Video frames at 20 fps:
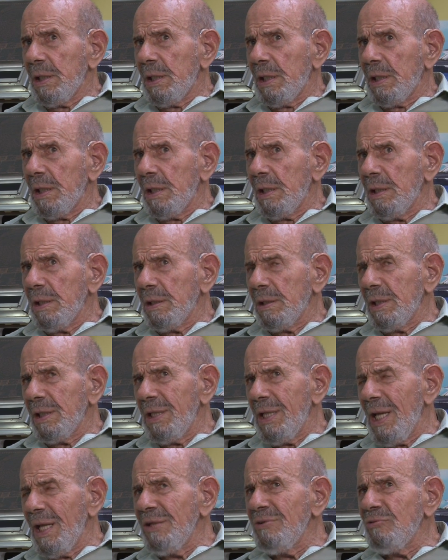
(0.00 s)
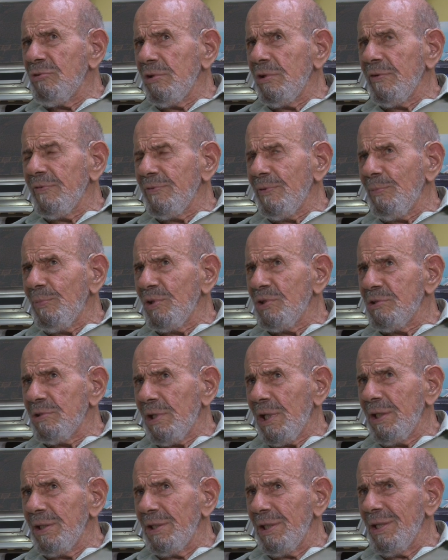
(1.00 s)
uh, the engine for
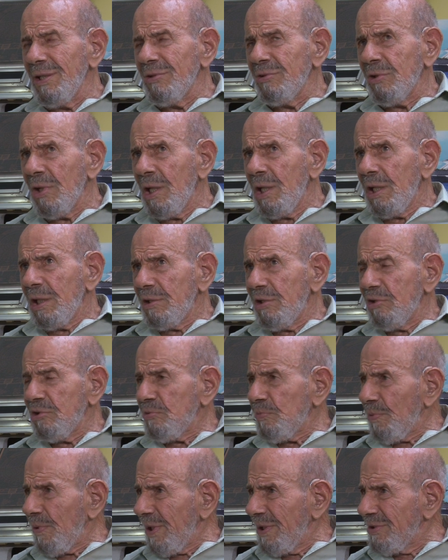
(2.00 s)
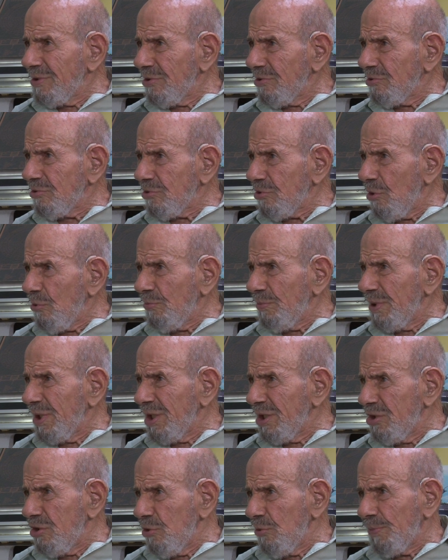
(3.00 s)
Mercedes displaces so
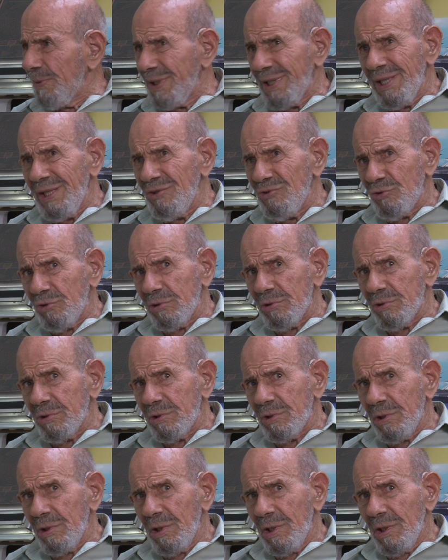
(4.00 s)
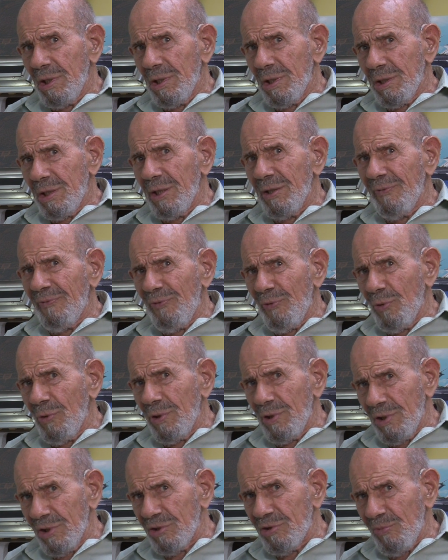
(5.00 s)
many cubic inches,
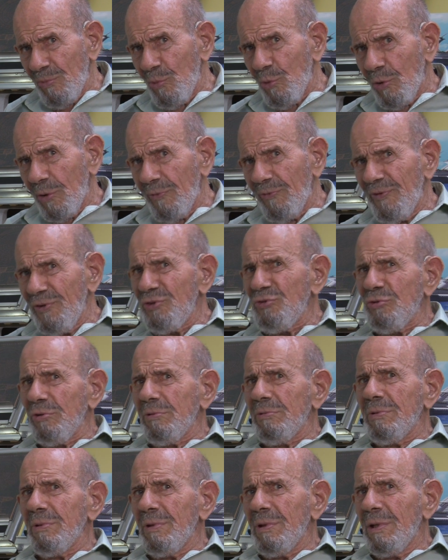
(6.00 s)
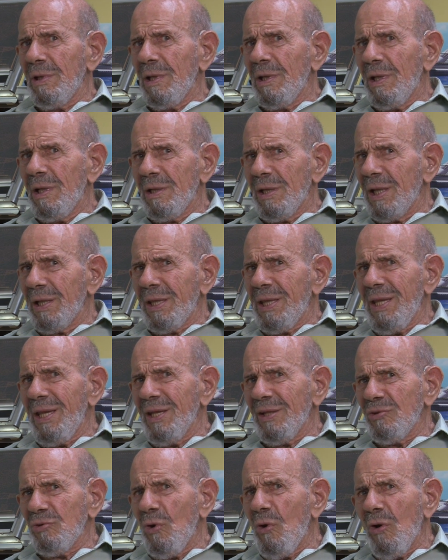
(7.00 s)
therefore it's more efficient. I
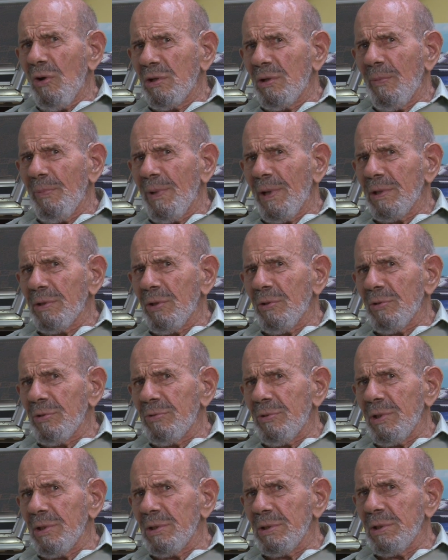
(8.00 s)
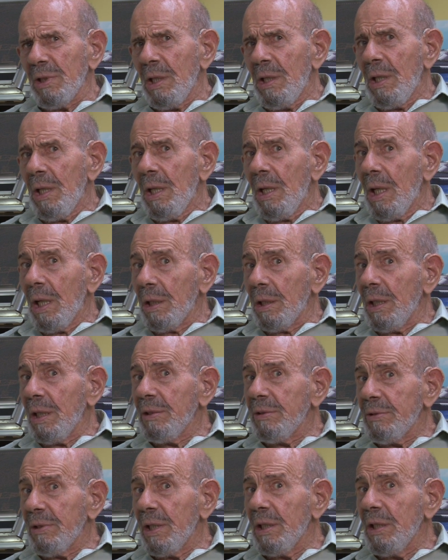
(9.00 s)
can't talk about those things
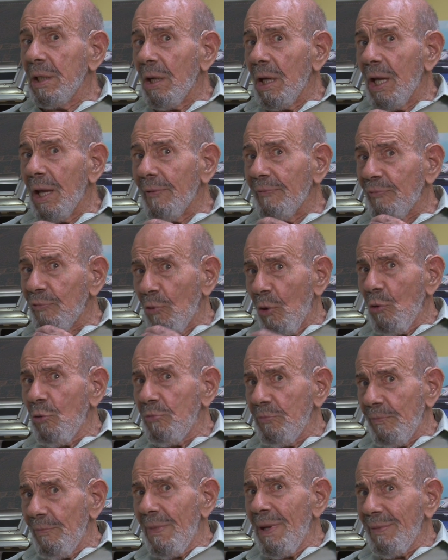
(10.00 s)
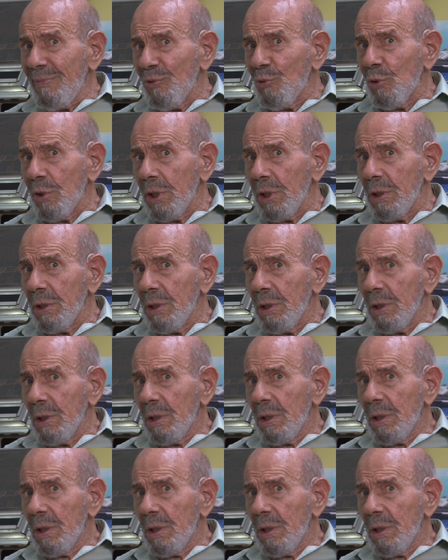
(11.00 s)
unless they have rote memory